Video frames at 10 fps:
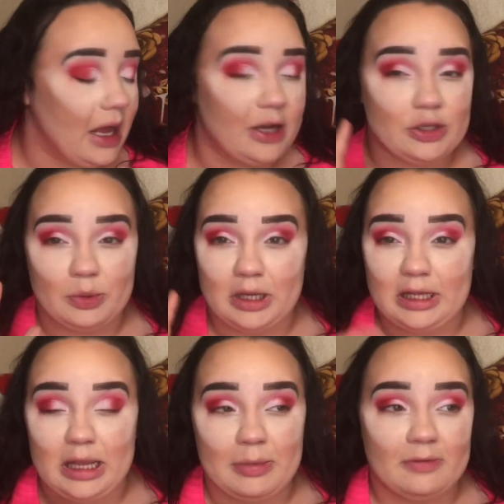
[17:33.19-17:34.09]
I just want to
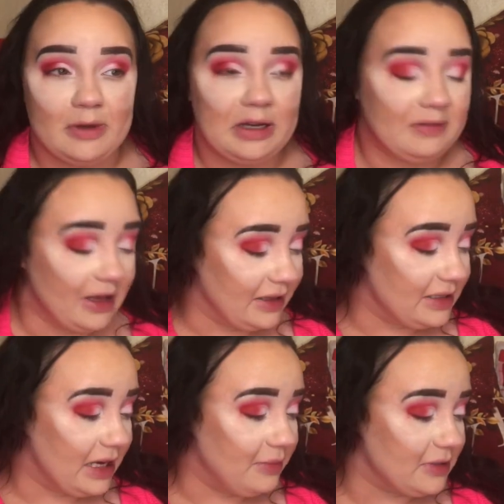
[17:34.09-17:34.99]
keep it very
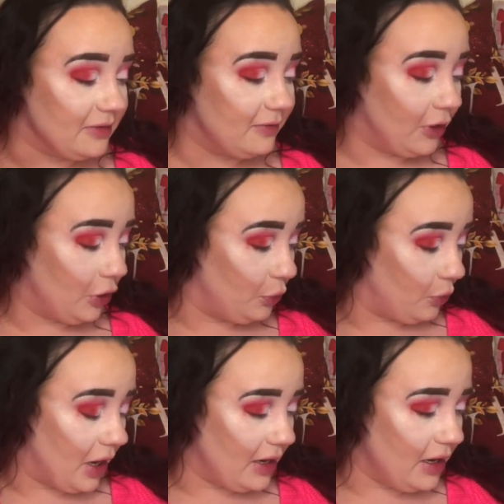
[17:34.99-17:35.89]
Valentine's and very
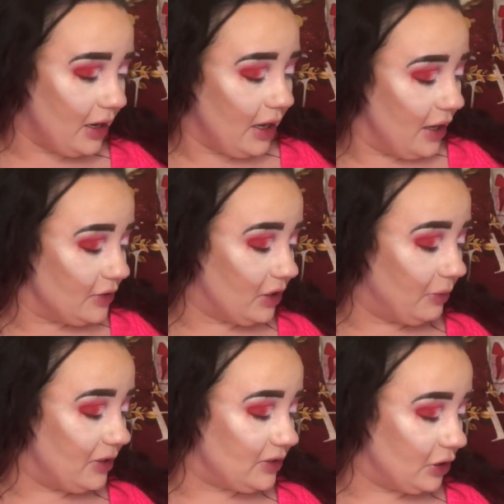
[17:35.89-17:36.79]
red. So I'm
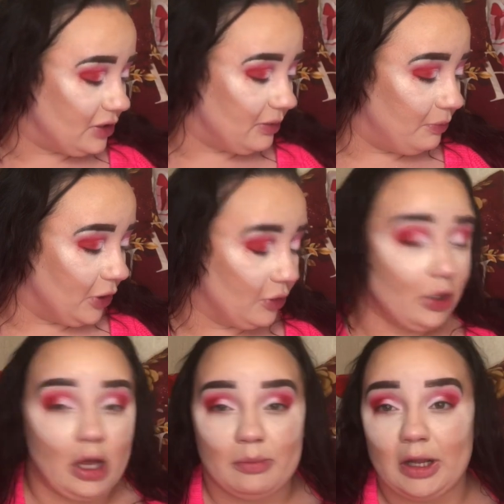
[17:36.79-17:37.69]
going to start to build
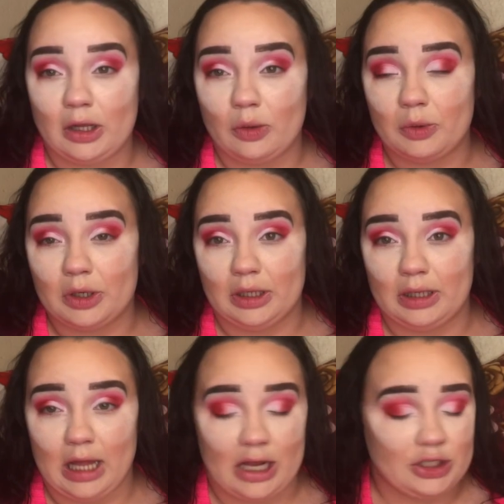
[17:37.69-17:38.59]
on my lower
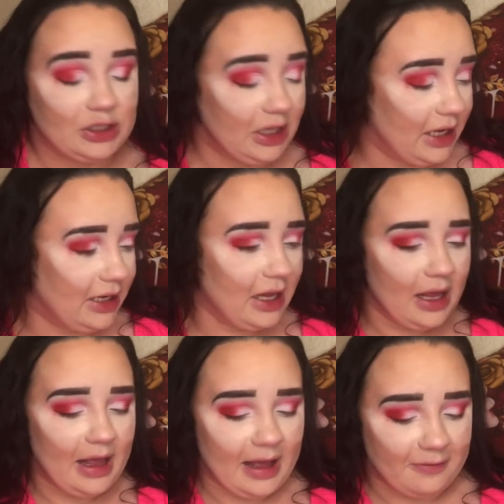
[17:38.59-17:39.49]
lash line.
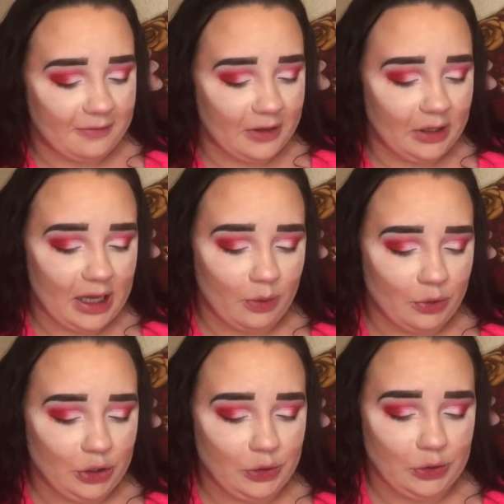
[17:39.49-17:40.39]
I feel like when
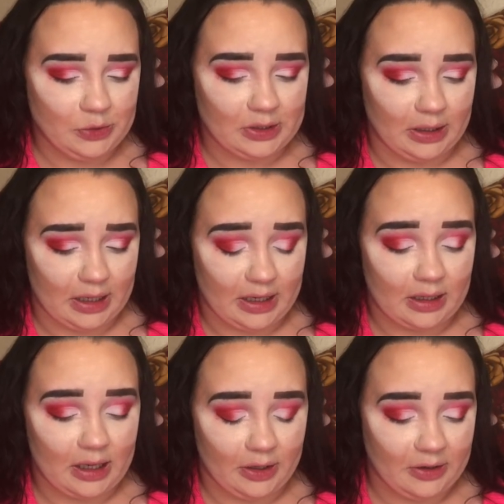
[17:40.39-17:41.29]
you use a lot of
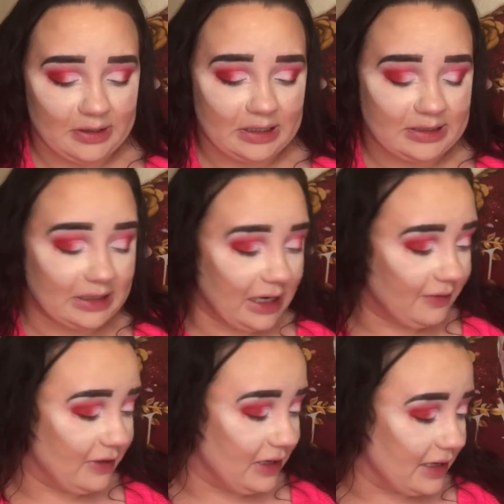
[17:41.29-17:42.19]
colors, it's kind of
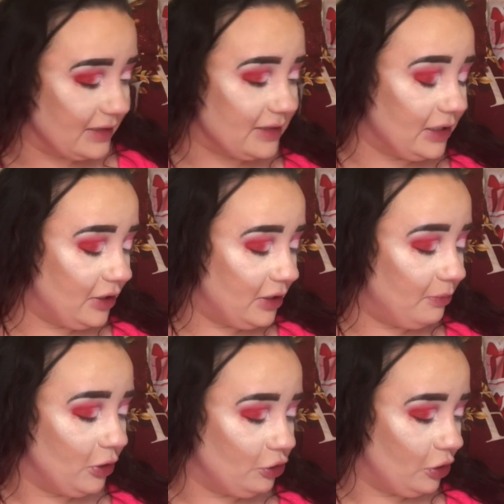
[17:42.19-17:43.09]
necessary to
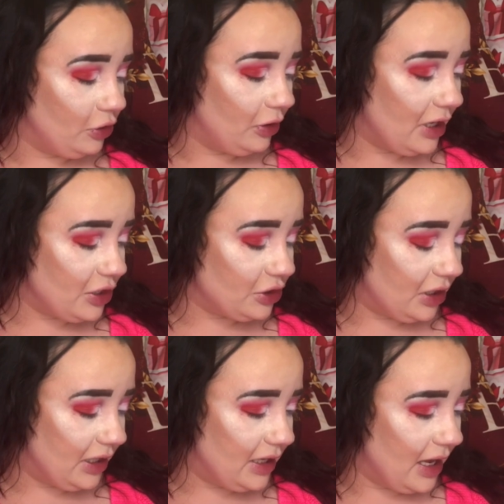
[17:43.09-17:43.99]
build your under lash
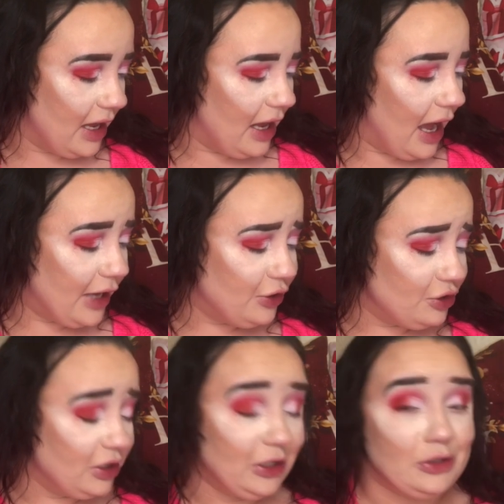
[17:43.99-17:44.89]
line. I
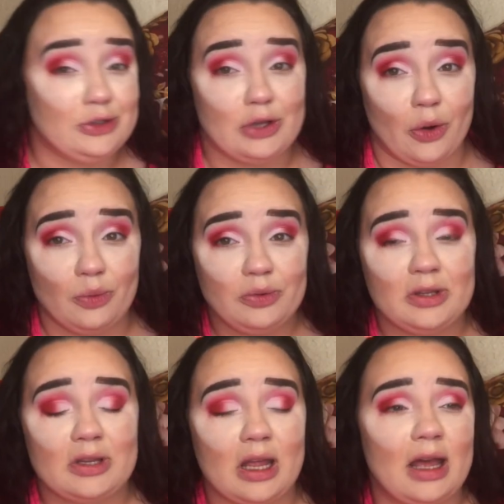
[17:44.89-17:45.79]
usually
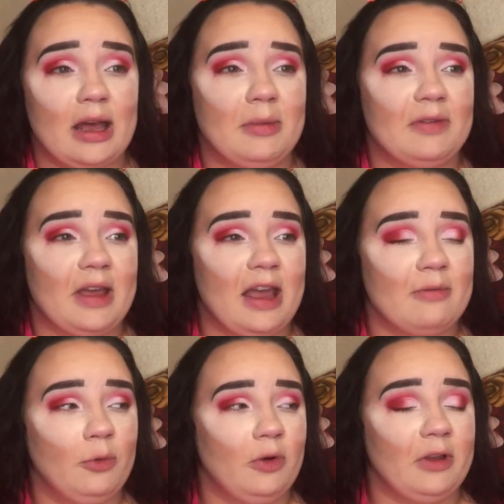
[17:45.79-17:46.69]
don't. If I
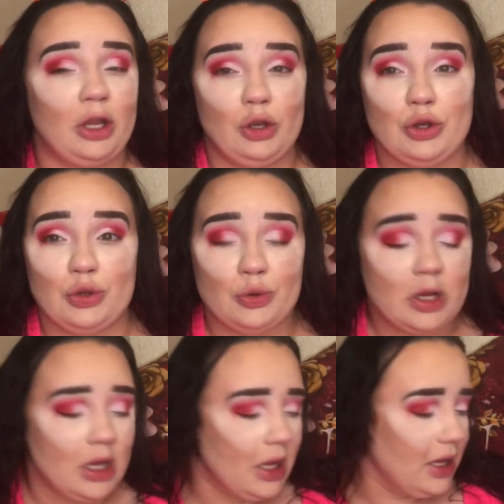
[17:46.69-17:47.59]
have more of like a nude,
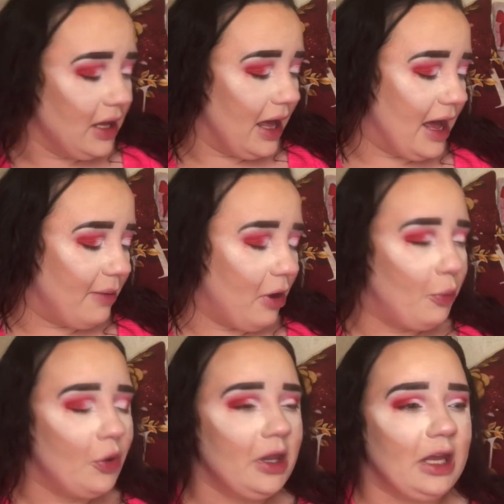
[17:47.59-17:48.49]
I'll
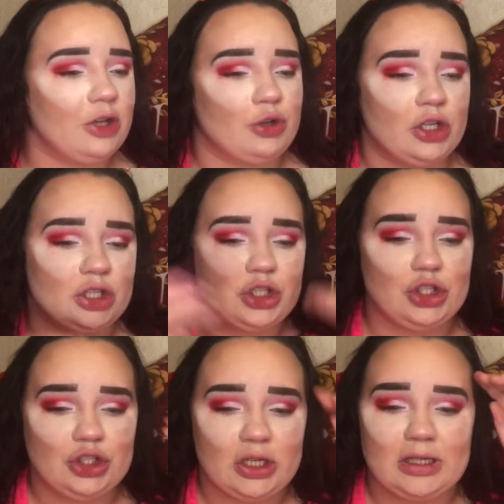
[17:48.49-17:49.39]
put like a
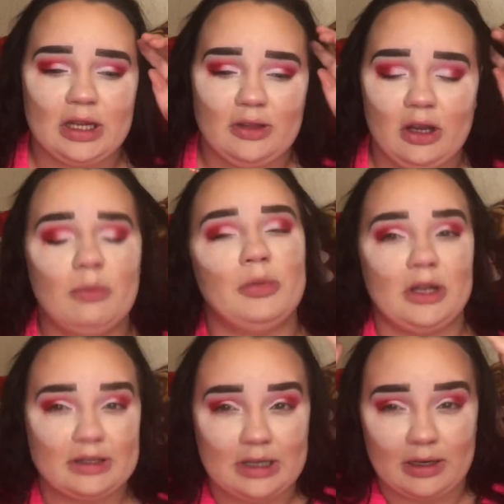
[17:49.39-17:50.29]
transition shade down there, but
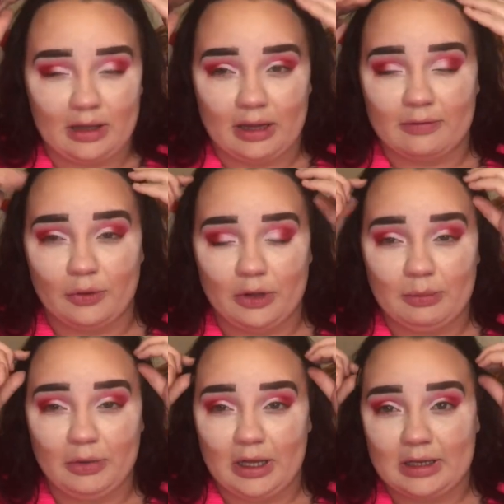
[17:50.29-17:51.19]
it's not like fully
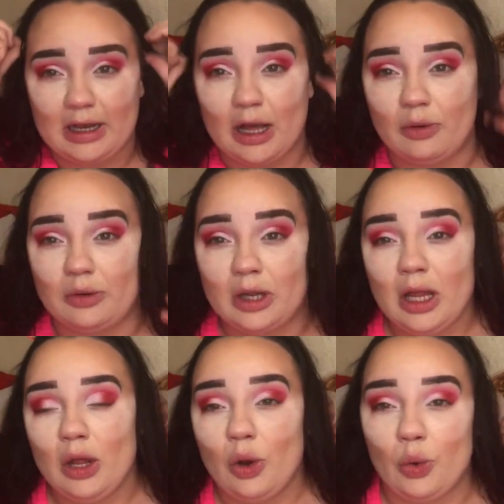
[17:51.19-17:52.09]
blended out
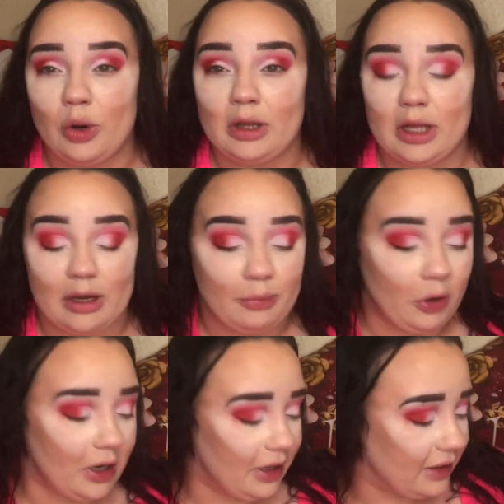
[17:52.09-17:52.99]
or a lot of
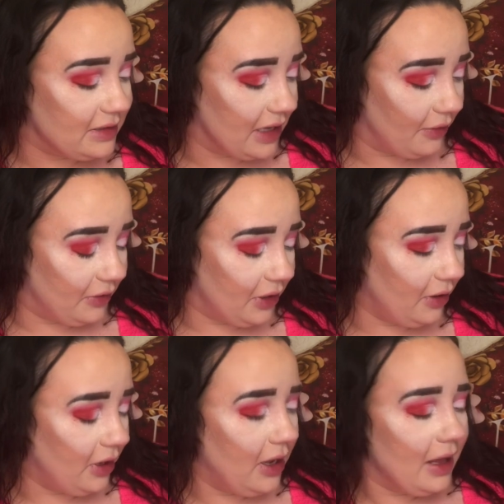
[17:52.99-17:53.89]
product down there.